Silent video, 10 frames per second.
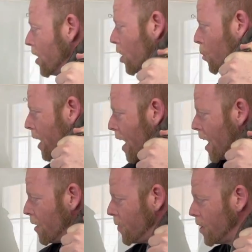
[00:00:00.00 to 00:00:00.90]
We
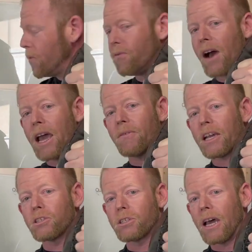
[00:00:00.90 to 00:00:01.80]
have 5
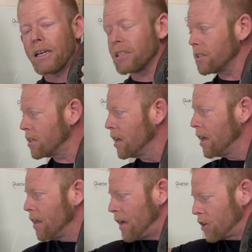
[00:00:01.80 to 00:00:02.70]
exercises
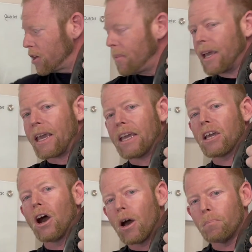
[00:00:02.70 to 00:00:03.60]
that are gonna make a
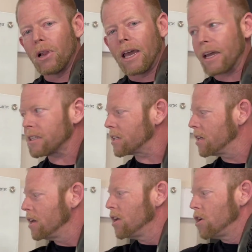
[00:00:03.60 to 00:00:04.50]

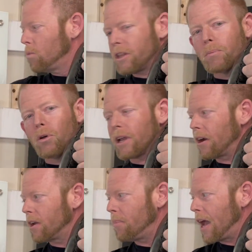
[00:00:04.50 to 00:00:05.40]
complex with the
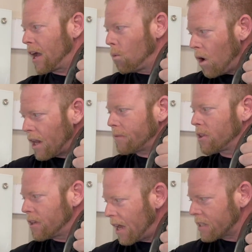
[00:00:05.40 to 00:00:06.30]
Bulgarian bag. One after
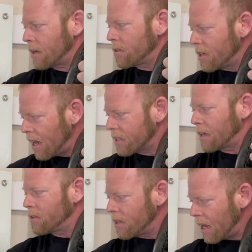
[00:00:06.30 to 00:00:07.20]
the next, after the next,
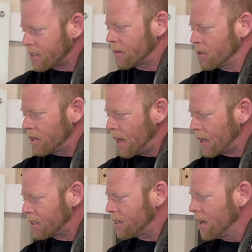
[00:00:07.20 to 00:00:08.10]
after the next, after the
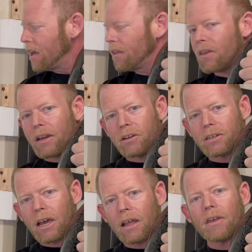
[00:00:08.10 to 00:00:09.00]
next. Then you're
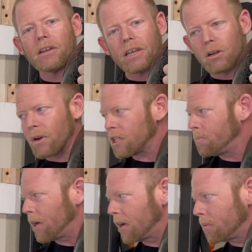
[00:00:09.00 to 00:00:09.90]
done, then you get a rest
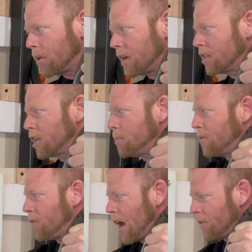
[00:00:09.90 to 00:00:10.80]
period. But it's gonna be
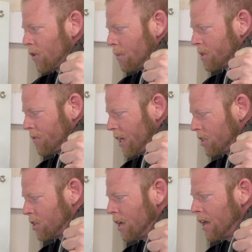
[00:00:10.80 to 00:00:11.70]
5 reps of
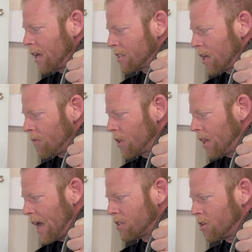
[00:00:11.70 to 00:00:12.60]
each, except for the
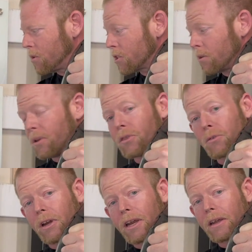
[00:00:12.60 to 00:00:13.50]
last 2, there's gonna be
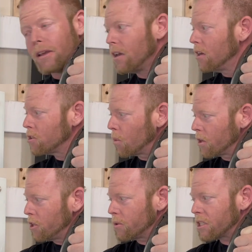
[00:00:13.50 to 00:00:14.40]
3. So we're
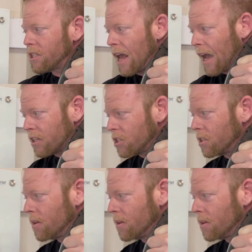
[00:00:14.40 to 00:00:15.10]
gonna do a snatch.